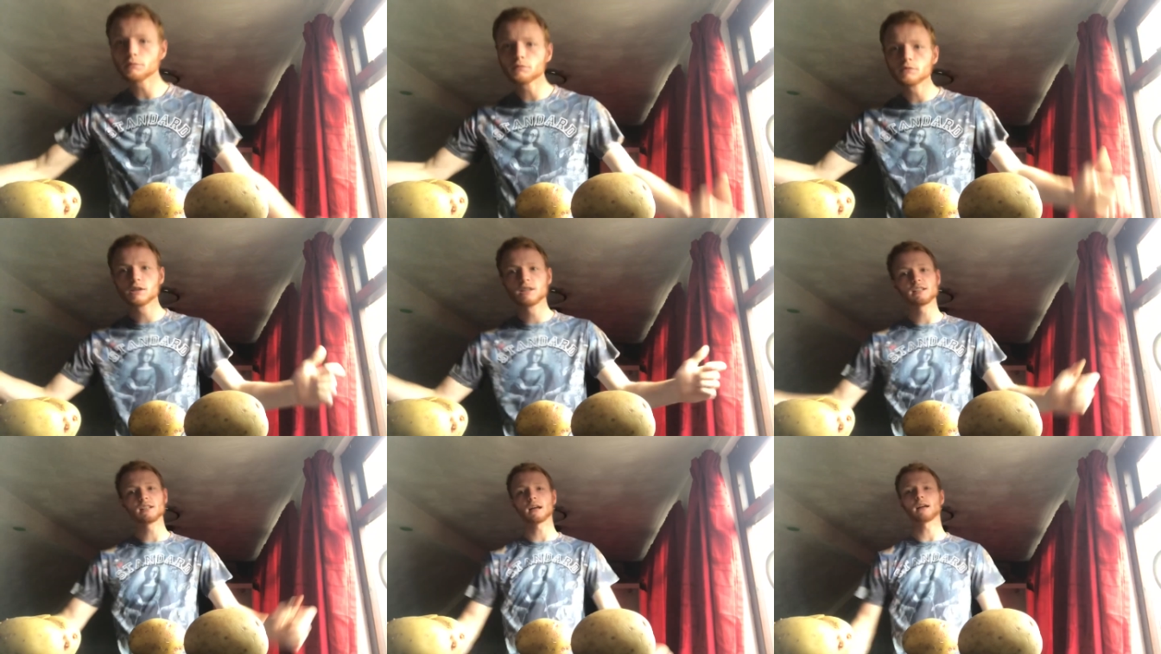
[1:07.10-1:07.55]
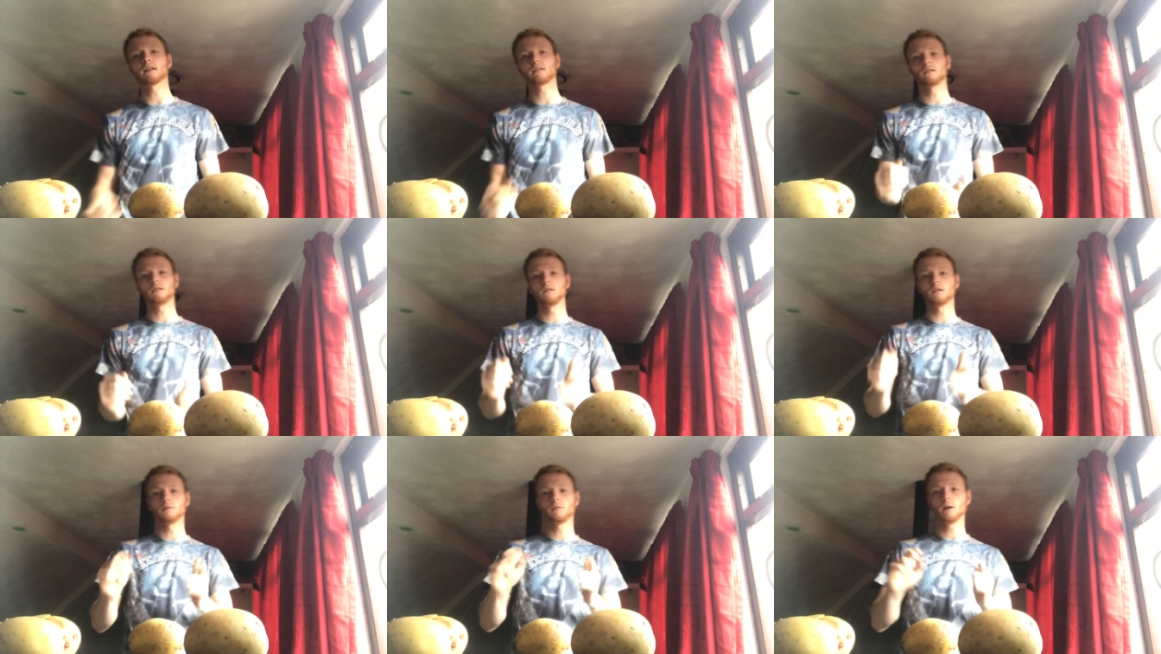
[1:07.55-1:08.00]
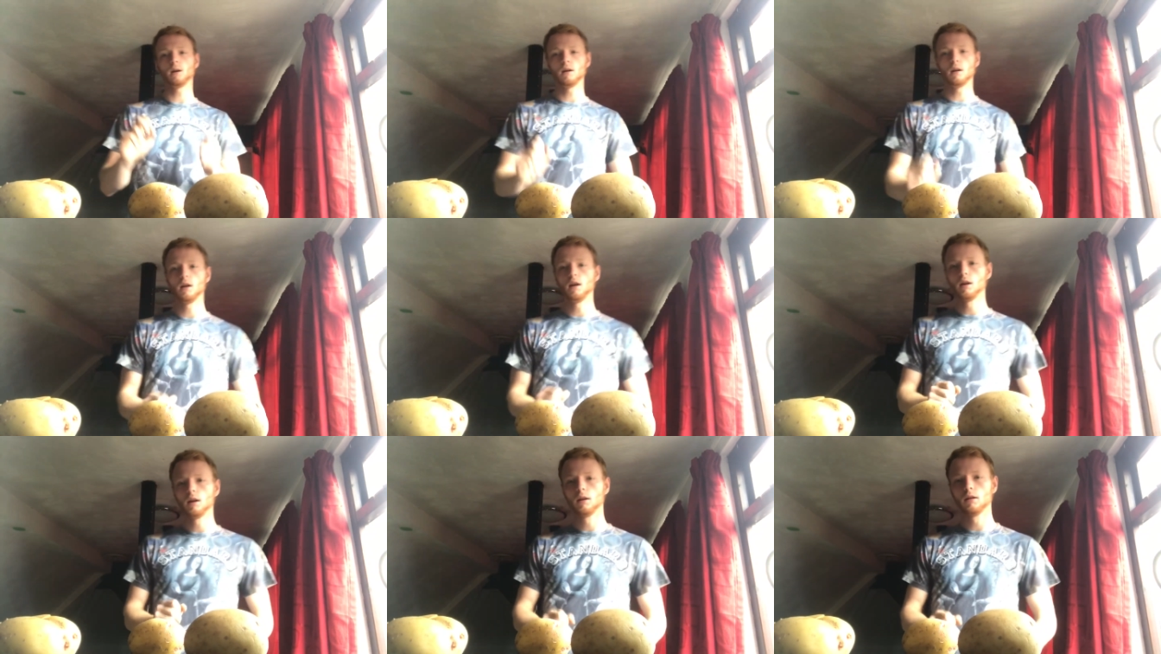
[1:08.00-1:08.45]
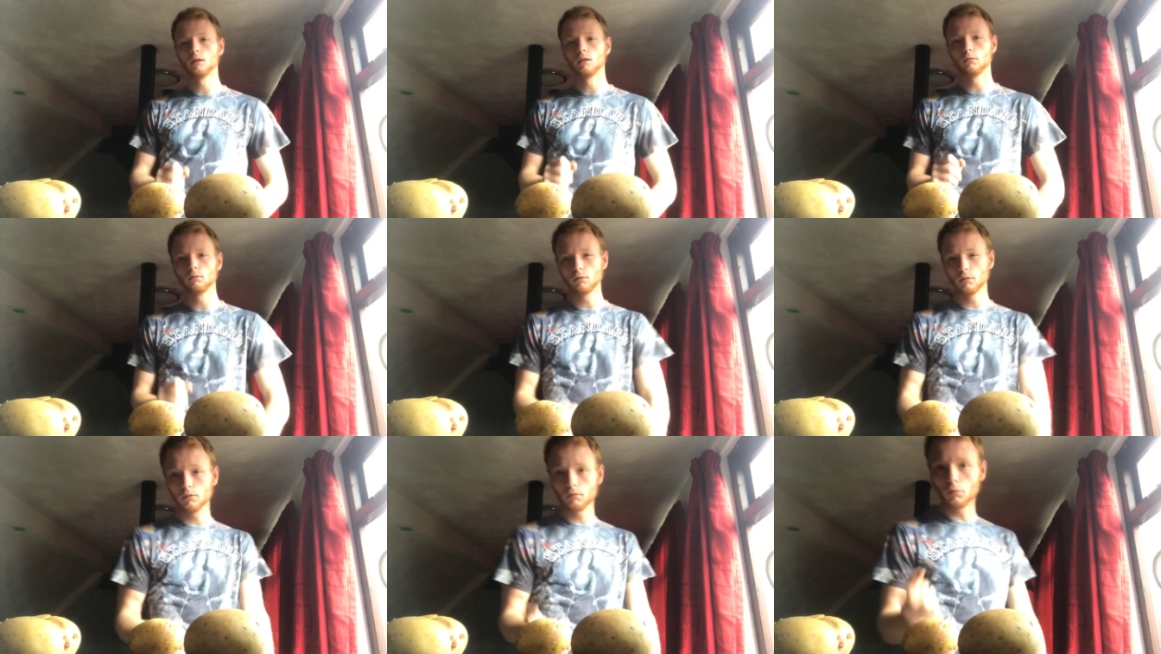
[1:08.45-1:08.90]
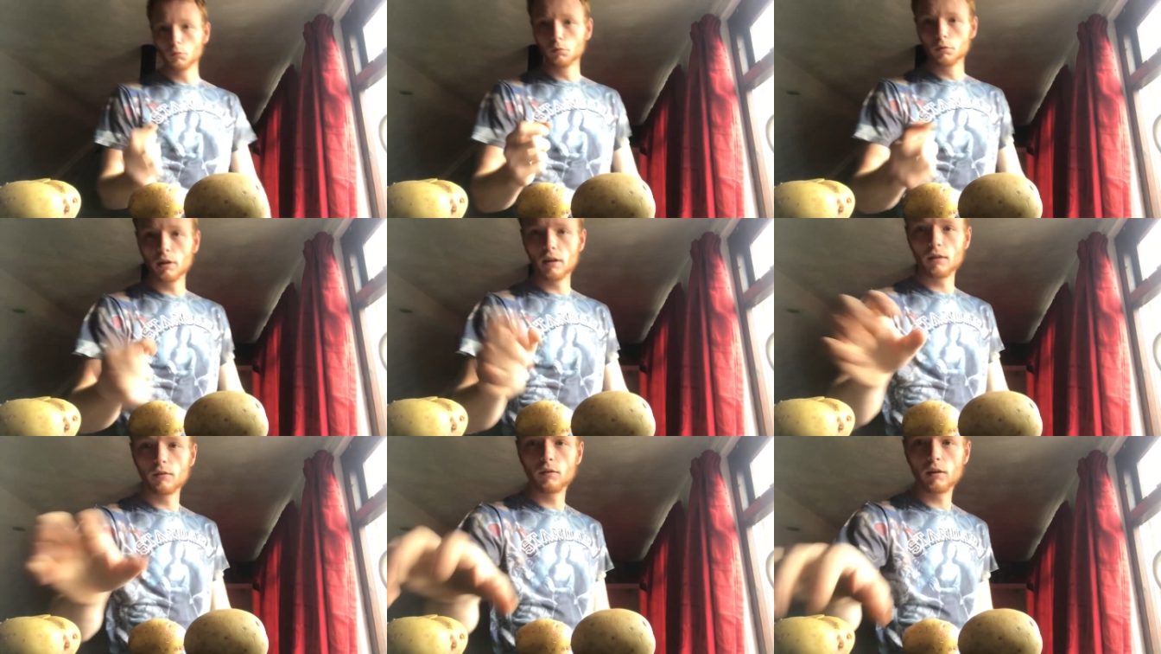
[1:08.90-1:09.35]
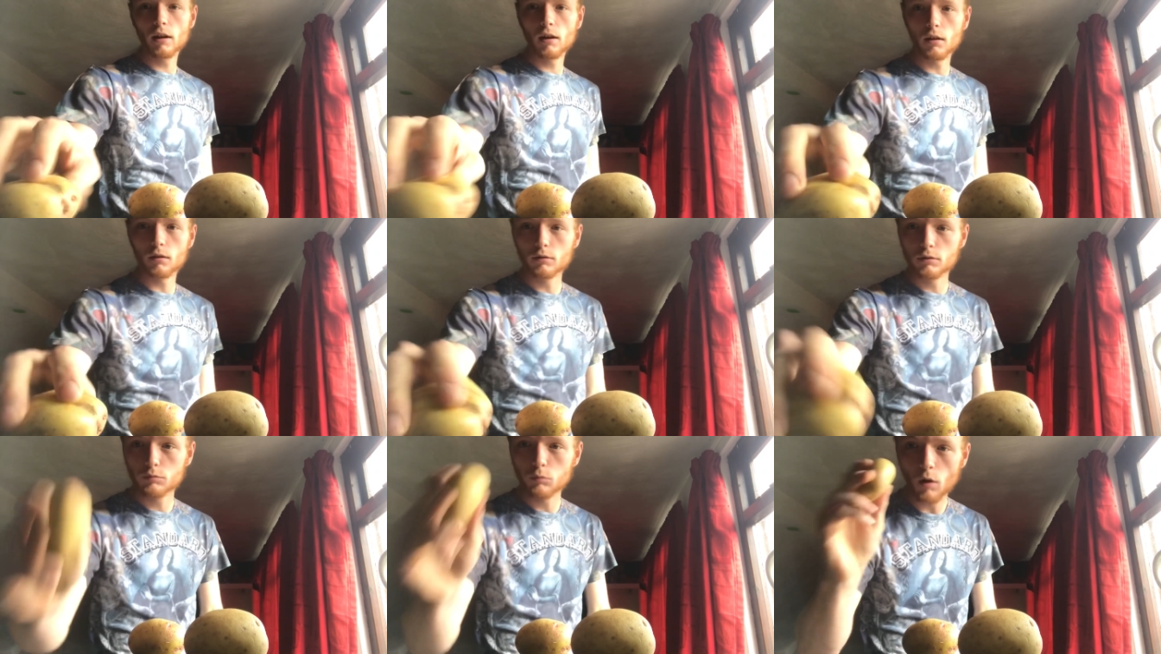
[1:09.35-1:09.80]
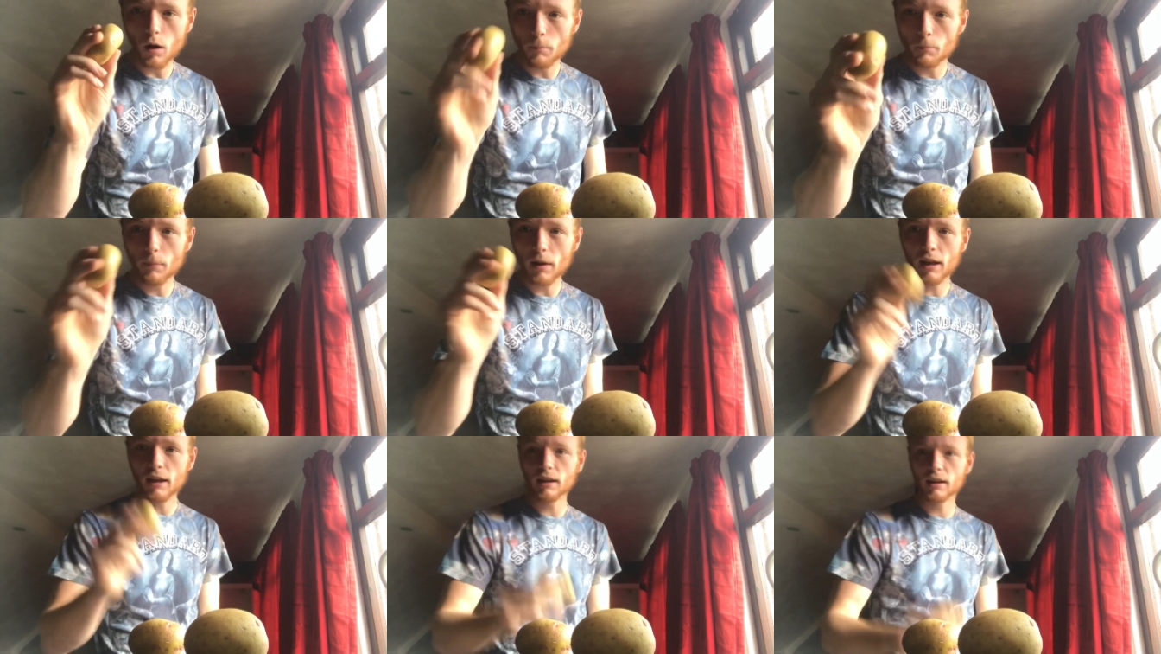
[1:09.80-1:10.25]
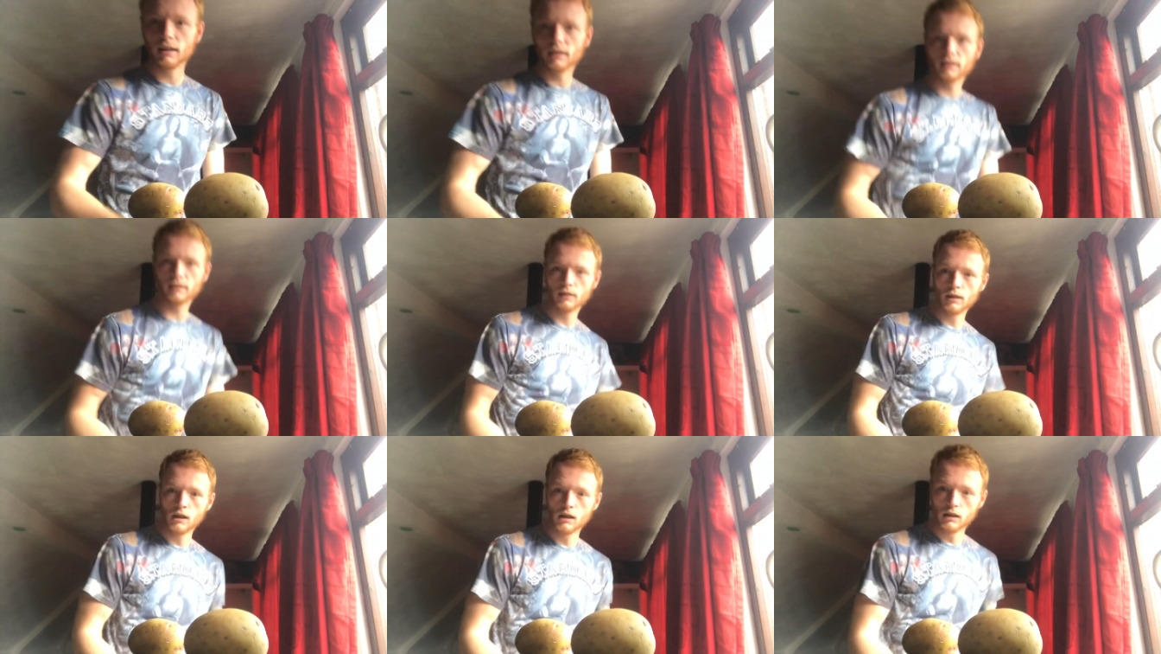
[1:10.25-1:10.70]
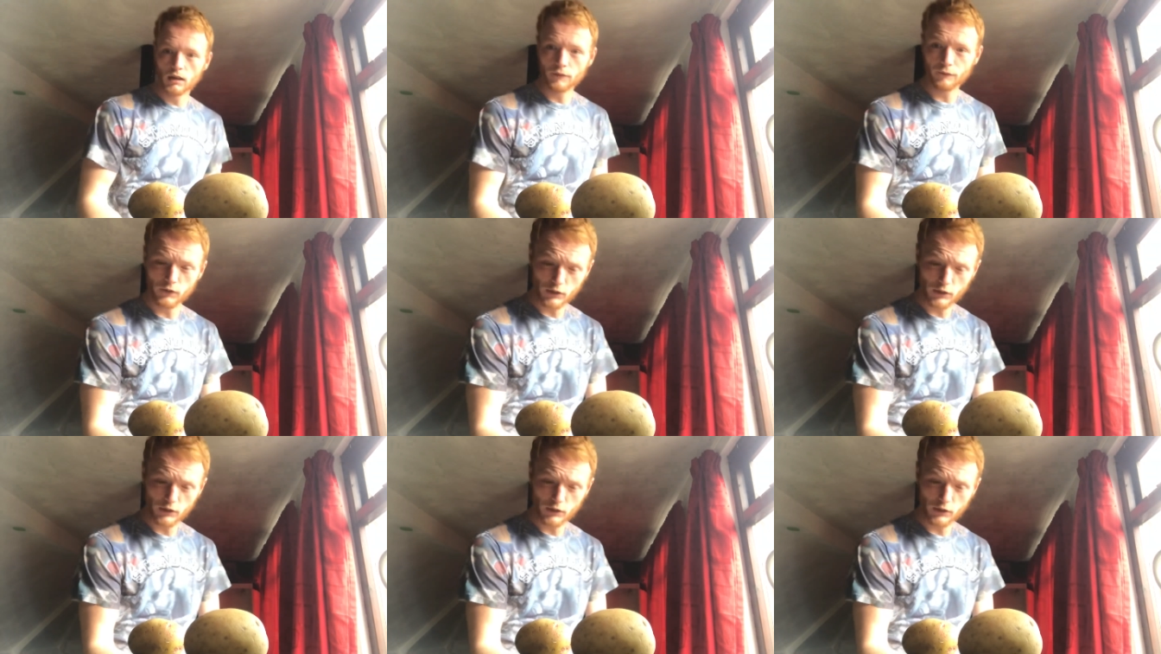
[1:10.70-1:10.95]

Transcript: every second of it. You know, all these videos I'm making, I